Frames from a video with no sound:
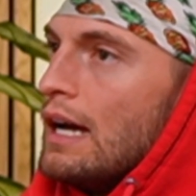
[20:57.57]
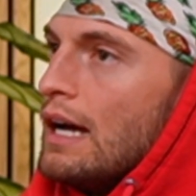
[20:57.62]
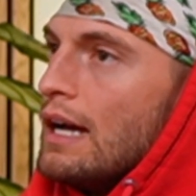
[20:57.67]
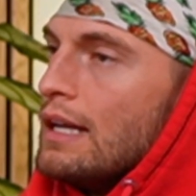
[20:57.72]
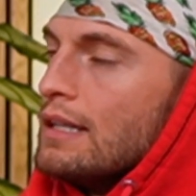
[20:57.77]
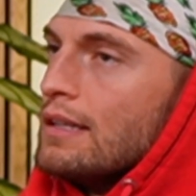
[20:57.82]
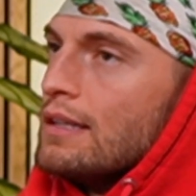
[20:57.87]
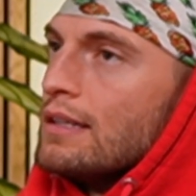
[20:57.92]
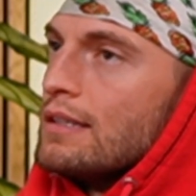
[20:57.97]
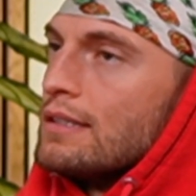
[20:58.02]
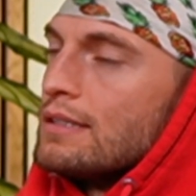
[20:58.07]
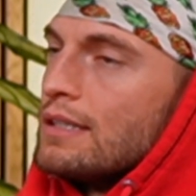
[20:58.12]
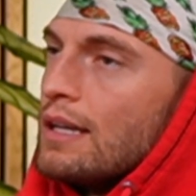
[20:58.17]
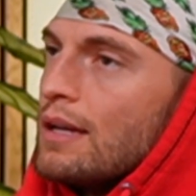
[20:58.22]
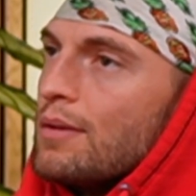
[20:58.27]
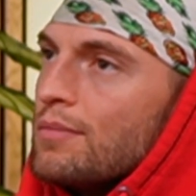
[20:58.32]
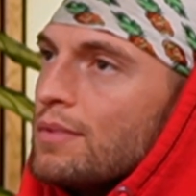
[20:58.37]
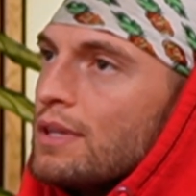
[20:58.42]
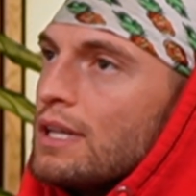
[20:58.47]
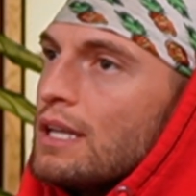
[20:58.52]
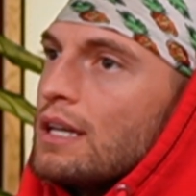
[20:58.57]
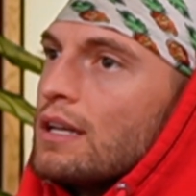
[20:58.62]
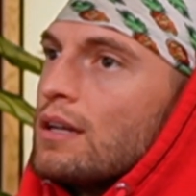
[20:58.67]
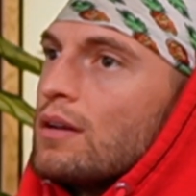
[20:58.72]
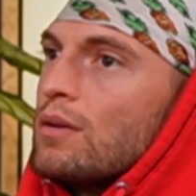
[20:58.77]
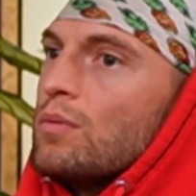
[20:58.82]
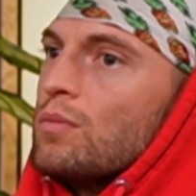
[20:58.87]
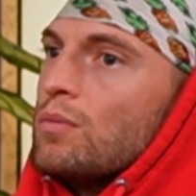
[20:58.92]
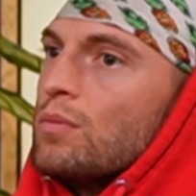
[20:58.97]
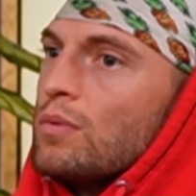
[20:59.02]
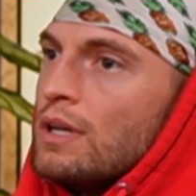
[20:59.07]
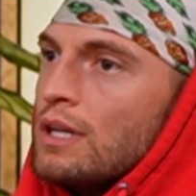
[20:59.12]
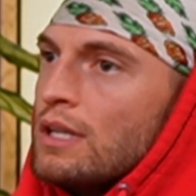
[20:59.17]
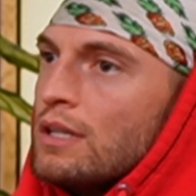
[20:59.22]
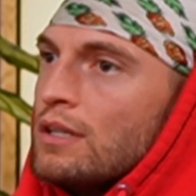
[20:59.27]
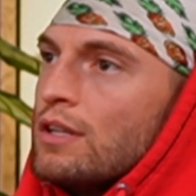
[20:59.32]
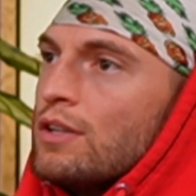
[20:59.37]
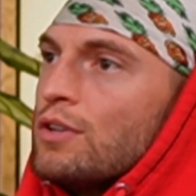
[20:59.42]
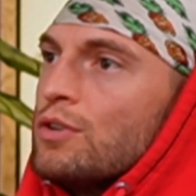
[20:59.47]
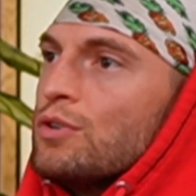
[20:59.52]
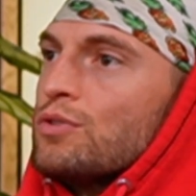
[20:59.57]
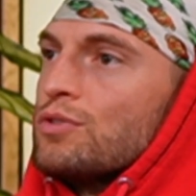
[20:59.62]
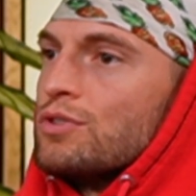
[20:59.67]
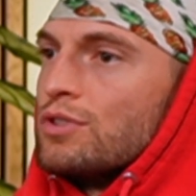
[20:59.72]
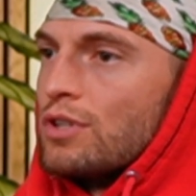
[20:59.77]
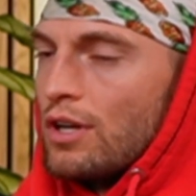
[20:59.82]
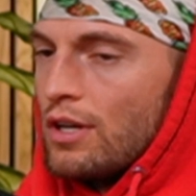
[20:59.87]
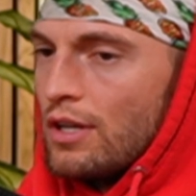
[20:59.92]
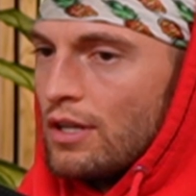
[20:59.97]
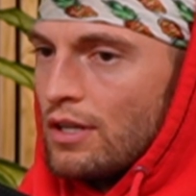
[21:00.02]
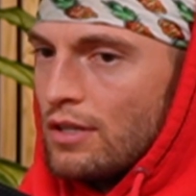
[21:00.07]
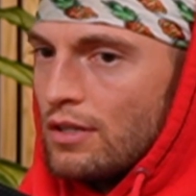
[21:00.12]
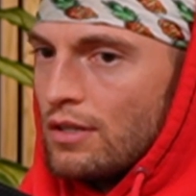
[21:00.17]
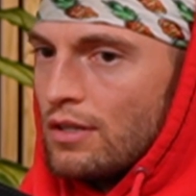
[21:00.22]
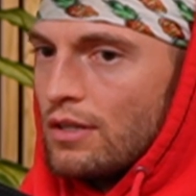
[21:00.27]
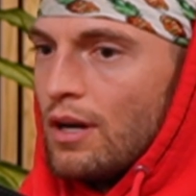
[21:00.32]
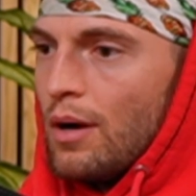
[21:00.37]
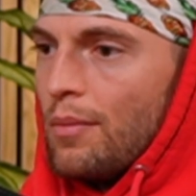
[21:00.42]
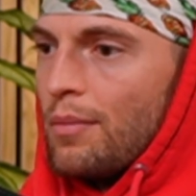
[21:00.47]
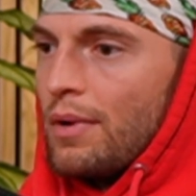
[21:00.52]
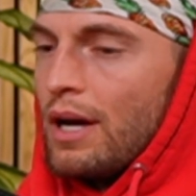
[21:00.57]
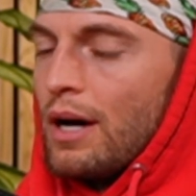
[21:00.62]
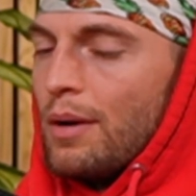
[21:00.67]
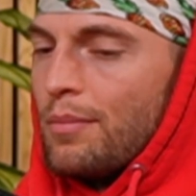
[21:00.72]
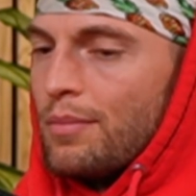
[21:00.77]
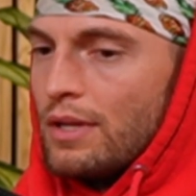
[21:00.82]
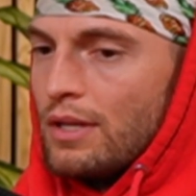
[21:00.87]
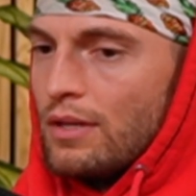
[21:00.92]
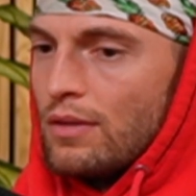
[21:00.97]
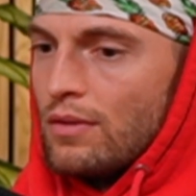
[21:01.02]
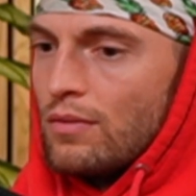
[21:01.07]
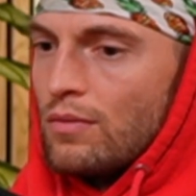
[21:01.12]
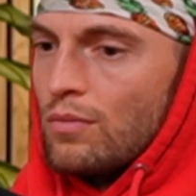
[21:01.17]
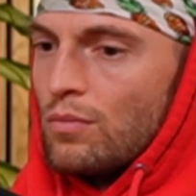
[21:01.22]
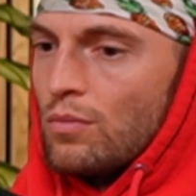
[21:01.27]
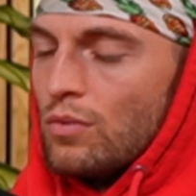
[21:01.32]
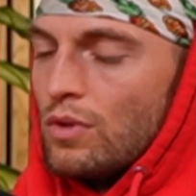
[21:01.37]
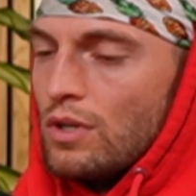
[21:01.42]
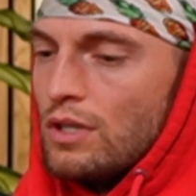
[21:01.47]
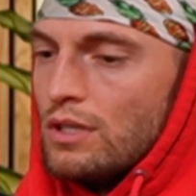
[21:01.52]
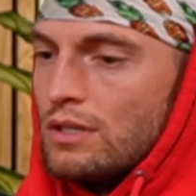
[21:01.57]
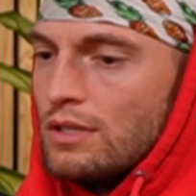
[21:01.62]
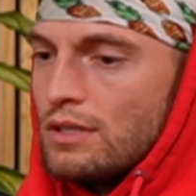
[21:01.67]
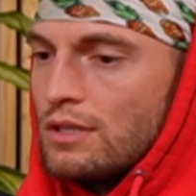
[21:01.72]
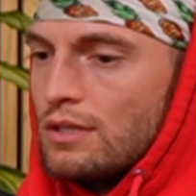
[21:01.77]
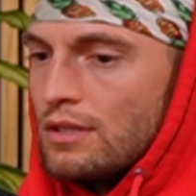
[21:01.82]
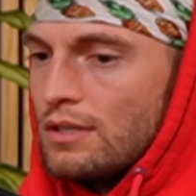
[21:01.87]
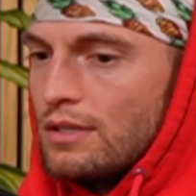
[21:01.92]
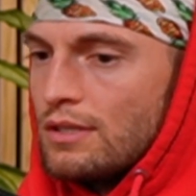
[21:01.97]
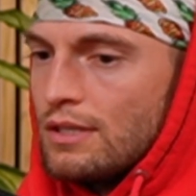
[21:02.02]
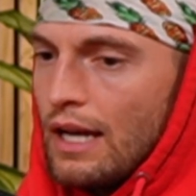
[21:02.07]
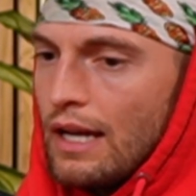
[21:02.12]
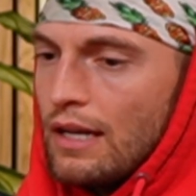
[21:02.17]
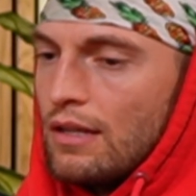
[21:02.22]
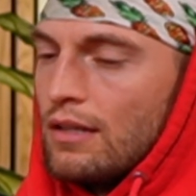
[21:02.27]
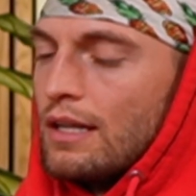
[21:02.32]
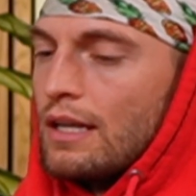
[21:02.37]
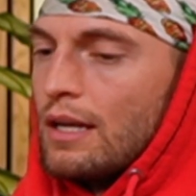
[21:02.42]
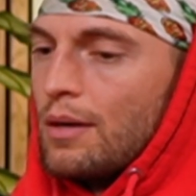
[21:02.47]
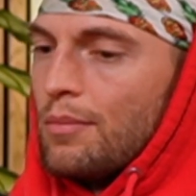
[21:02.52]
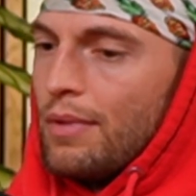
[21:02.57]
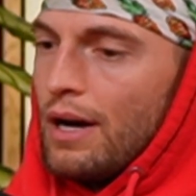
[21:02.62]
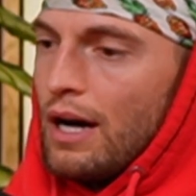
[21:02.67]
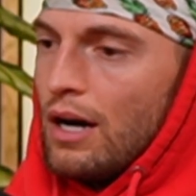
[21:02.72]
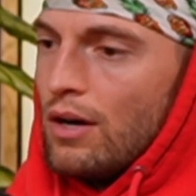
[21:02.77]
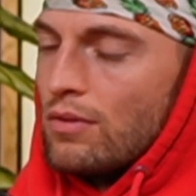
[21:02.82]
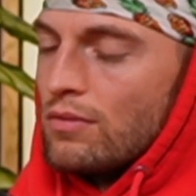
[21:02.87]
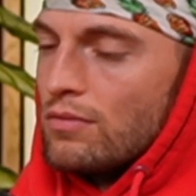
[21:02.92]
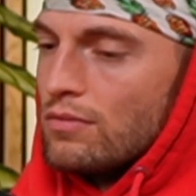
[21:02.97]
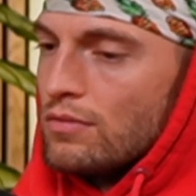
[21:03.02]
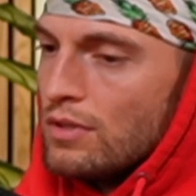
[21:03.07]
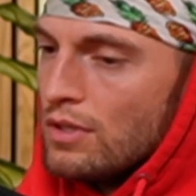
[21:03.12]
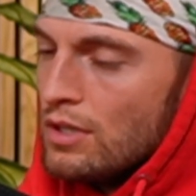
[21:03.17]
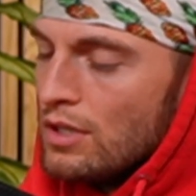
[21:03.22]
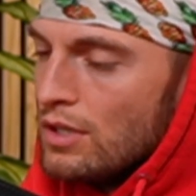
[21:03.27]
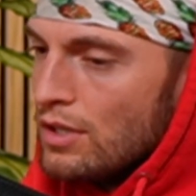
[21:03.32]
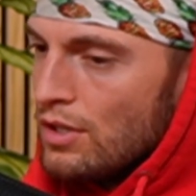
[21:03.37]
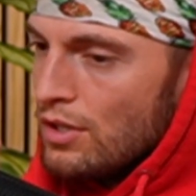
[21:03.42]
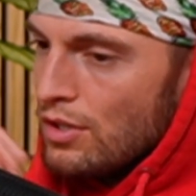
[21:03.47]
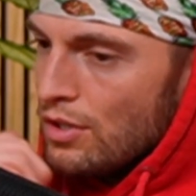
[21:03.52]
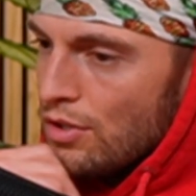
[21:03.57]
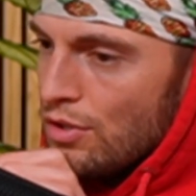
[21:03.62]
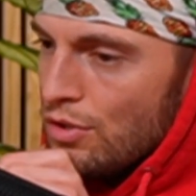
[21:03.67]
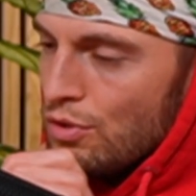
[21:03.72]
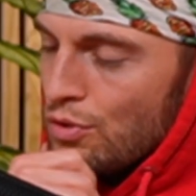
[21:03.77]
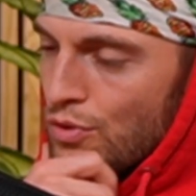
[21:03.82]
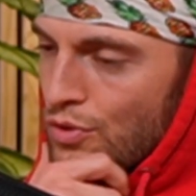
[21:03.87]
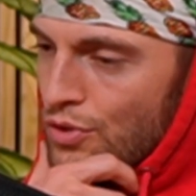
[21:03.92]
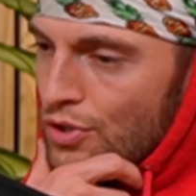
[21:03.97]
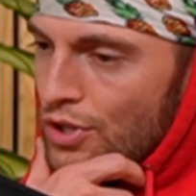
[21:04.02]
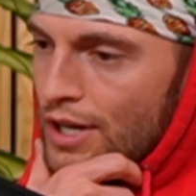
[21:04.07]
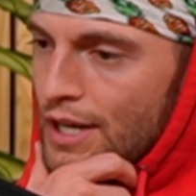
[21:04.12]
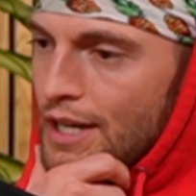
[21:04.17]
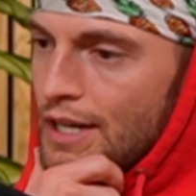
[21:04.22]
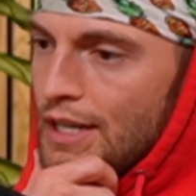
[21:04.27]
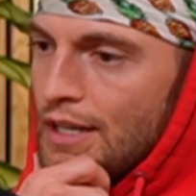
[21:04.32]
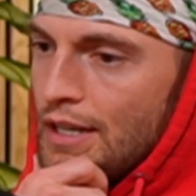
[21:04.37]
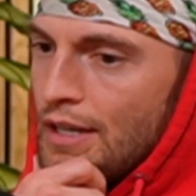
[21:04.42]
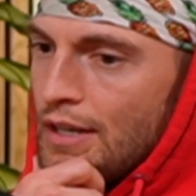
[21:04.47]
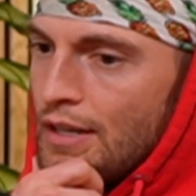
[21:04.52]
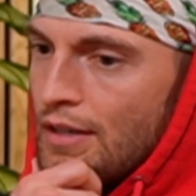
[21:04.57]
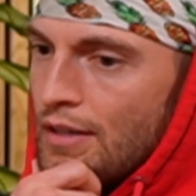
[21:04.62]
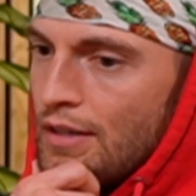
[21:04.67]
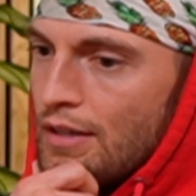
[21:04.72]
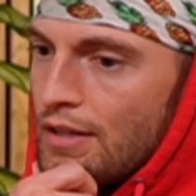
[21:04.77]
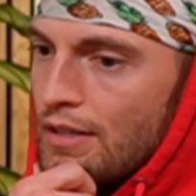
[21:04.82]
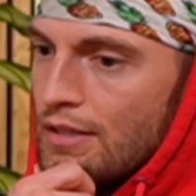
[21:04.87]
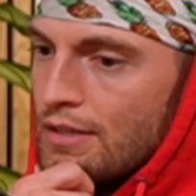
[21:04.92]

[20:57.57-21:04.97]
And then the same thing when the news started coming up and was cycling about Ukraine, the